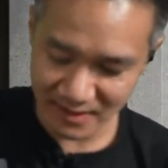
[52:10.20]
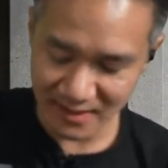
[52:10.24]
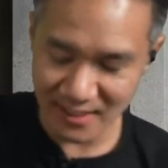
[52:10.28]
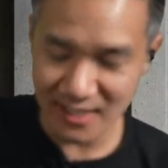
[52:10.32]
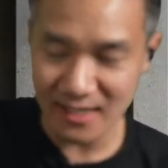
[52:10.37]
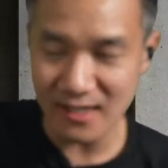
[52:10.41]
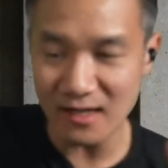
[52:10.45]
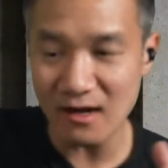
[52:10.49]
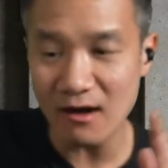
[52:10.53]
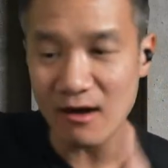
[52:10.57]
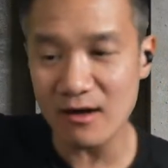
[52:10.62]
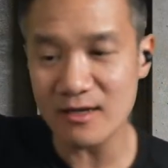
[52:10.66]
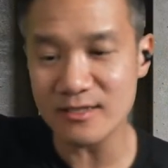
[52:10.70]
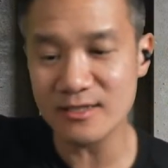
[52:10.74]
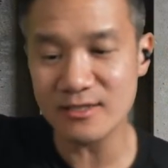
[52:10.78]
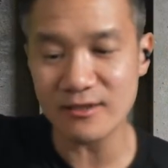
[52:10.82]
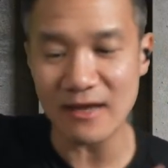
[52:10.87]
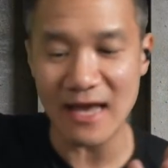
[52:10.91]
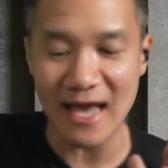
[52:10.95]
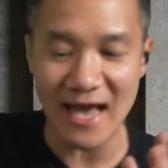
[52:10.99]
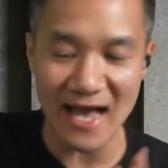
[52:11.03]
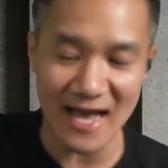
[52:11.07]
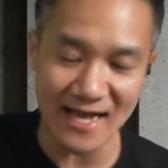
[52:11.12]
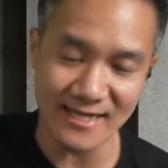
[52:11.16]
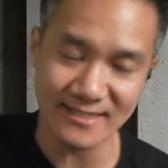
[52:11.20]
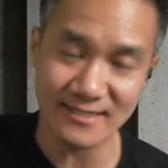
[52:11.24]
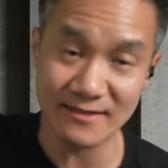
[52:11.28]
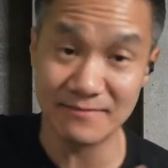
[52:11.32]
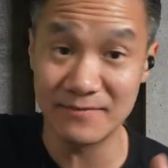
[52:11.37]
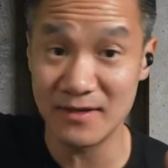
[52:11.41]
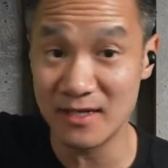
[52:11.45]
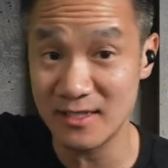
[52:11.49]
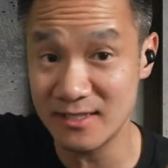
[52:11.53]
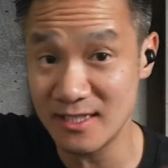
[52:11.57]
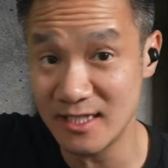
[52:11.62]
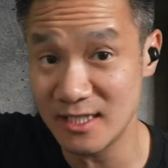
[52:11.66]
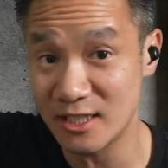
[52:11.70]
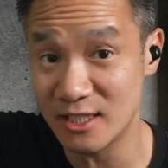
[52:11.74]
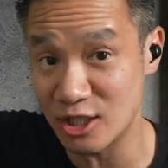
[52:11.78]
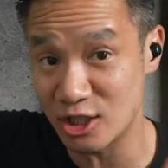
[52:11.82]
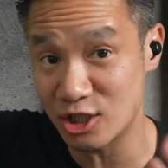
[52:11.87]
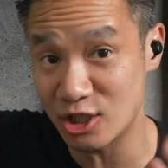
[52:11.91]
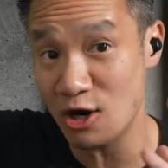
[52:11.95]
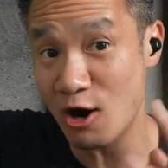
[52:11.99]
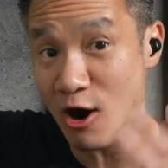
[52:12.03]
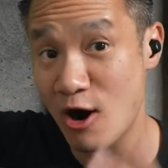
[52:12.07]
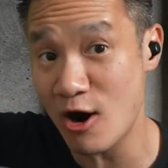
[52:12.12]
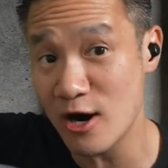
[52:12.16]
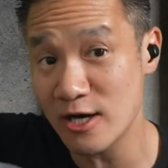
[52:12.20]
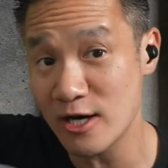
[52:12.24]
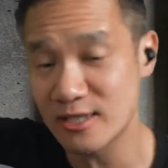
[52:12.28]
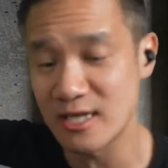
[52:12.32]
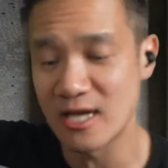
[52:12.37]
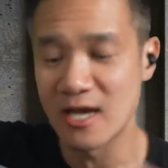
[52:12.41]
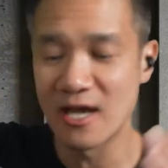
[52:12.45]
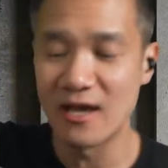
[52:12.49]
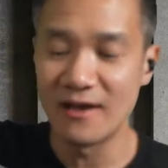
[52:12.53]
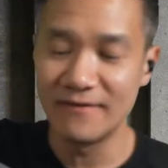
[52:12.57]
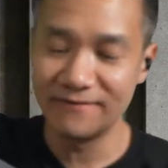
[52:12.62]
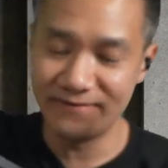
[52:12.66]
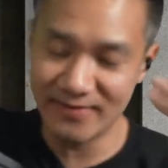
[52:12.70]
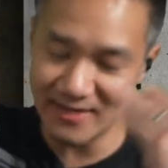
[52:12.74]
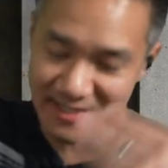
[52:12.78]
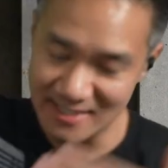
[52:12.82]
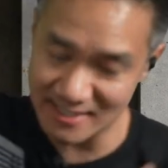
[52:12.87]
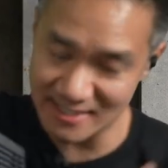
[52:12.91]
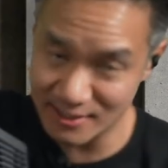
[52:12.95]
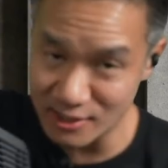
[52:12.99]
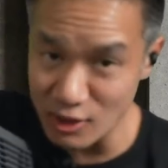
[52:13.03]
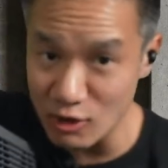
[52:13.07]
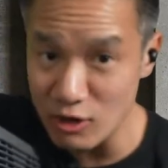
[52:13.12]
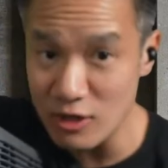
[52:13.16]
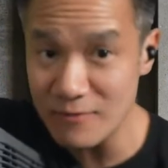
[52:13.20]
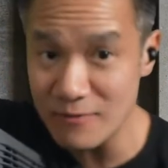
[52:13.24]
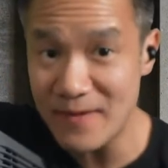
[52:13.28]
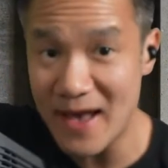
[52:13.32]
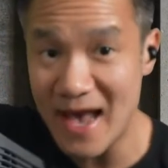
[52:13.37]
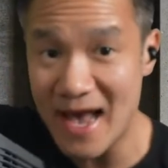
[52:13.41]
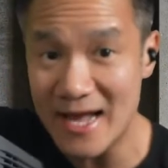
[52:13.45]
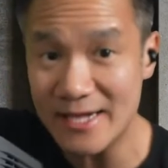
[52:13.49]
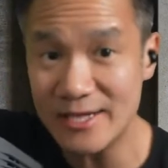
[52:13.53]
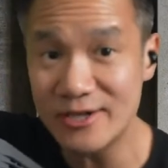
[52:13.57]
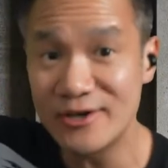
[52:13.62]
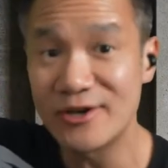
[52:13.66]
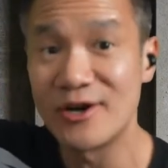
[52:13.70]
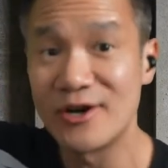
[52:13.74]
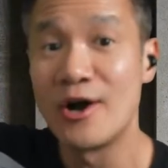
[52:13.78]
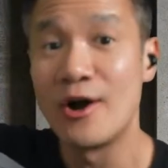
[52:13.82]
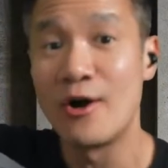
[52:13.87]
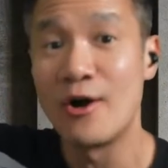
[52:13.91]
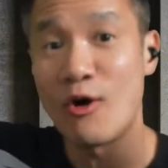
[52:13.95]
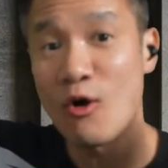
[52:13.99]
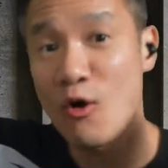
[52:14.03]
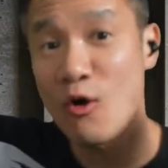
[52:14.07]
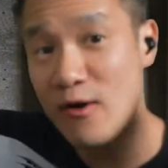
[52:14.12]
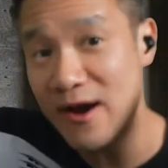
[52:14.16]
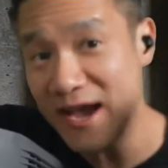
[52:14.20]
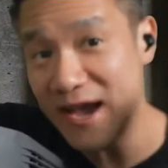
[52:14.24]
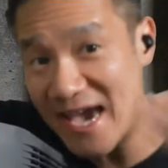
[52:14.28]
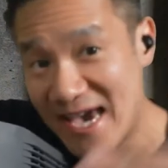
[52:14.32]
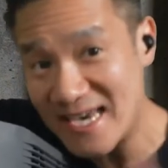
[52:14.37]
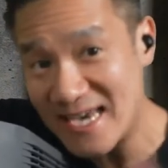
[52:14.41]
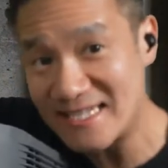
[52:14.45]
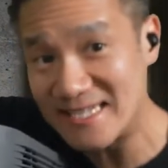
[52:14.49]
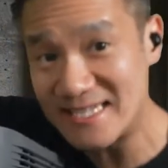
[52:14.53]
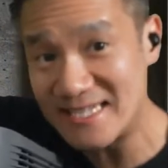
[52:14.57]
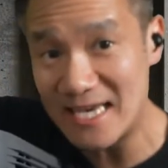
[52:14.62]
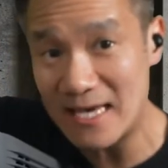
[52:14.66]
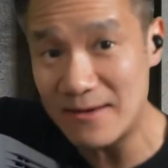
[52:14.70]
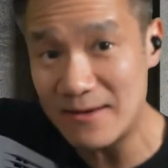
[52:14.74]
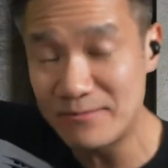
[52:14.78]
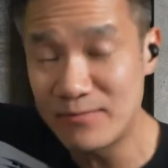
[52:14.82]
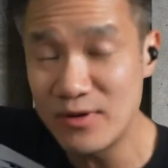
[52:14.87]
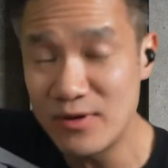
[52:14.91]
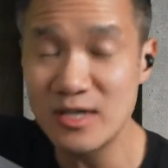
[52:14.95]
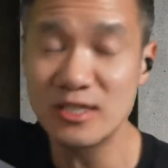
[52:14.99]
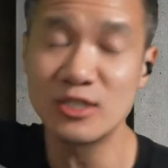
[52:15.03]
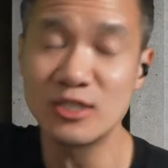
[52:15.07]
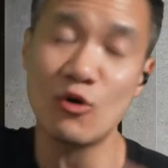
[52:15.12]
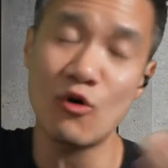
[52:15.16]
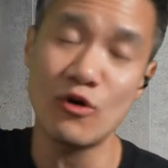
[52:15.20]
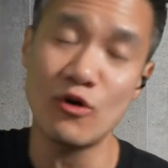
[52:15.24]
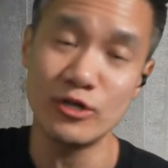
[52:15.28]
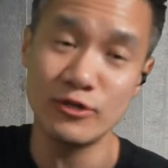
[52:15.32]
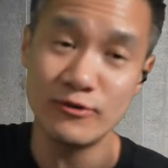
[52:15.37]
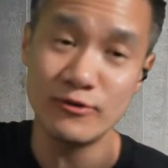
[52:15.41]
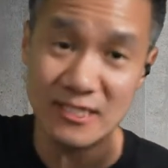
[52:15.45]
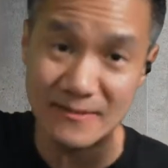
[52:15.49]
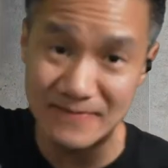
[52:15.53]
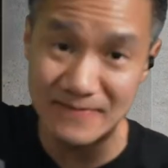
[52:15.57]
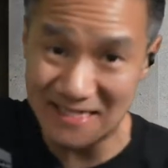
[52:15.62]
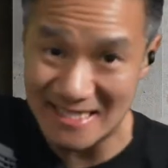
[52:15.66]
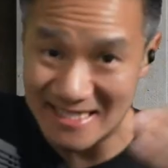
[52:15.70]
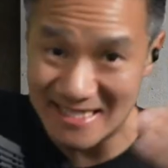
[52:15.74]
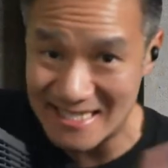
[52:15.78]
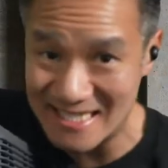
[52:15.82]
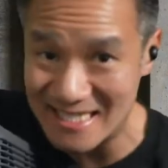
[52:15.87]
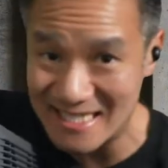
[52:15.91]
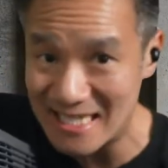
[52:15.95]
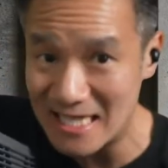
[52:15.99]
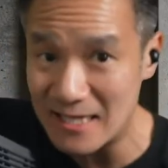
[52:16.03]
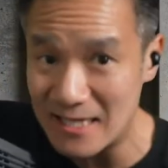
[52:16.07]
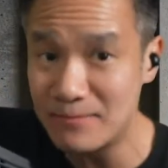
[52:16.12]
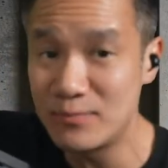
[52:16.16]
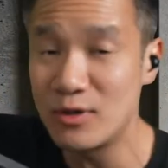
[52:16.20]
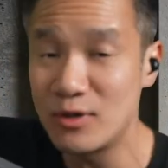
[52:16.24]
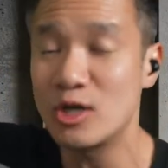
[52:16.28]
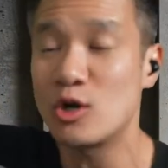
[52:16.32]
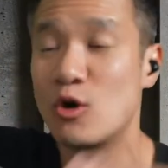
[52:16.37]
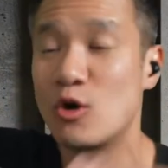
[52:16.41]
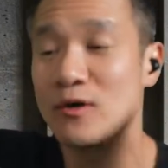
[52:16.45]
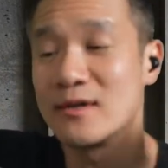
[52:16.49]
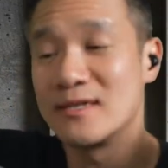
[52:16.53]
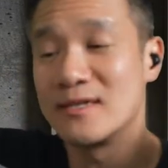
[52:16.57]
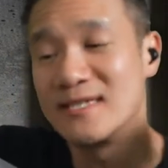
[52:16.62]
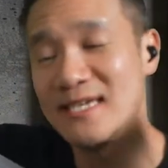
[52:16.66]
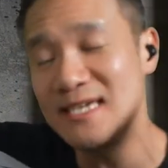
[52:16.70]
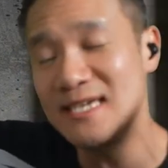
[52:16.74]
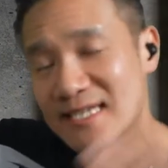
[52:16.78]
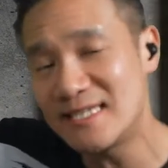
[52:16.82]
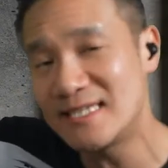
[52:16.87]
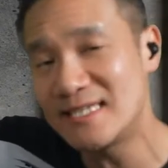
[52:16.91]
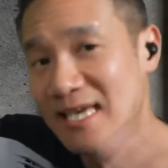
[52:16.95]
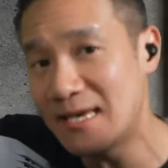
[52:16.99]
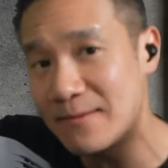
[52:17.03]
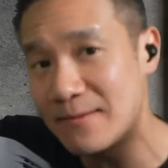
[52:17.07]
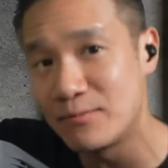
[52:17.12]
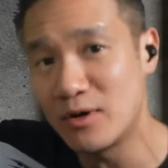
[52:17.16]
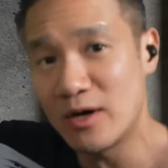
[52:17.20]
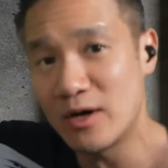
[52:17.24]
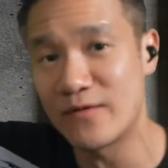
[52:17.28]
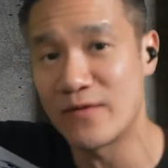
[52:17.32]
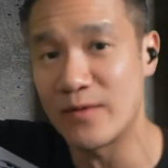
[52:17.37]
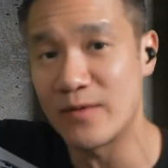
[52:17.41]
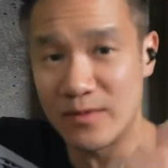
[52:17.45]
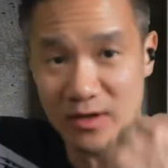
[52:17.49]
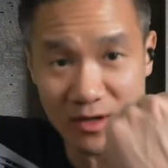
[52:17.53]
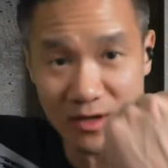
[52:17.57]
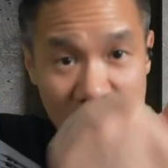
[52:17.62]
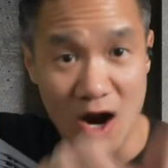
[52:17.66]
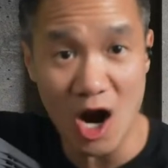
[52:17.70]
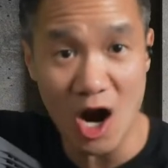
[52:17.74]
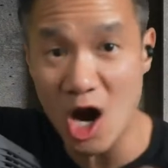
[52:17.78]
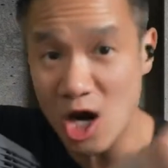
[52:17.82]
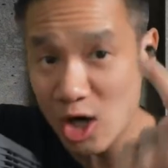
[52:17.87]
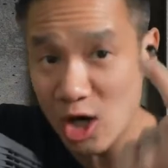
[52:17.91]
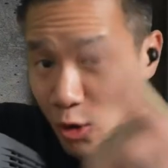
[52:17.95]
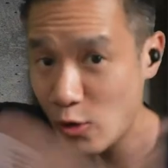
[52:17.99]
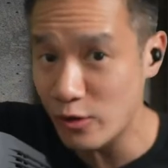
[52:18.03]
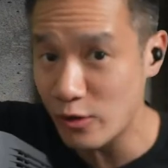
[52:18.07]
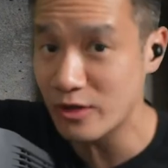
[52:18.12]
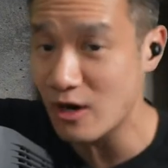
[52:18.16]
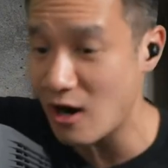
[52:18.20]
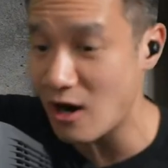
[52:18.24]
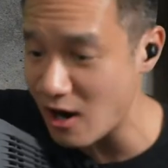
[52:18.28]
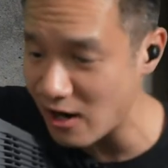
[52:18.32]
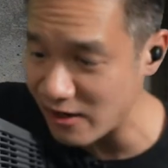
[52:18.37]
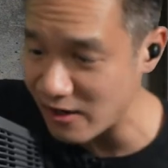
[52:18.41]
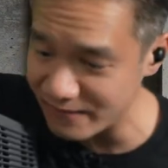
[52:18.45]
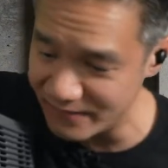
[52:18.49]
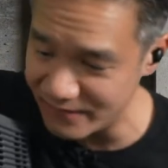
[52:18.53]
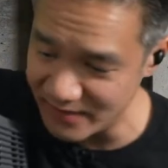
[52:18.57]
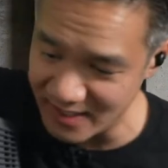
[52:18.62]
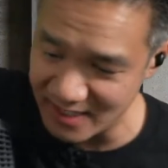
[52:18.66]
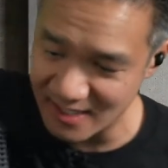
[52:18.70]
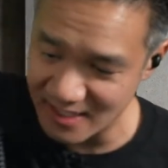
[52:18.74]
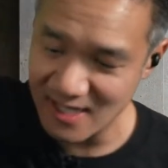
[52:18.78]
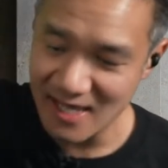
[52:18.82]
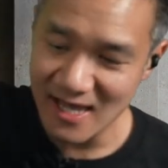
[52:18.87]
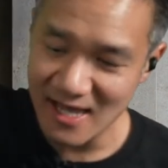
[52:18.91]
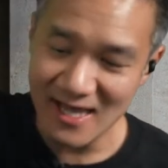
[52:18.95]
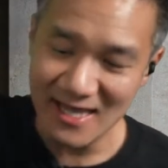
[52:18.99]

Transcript: It also has the ability to charge via solar panel or AC input or USB-C input or DC input from your car or your RV.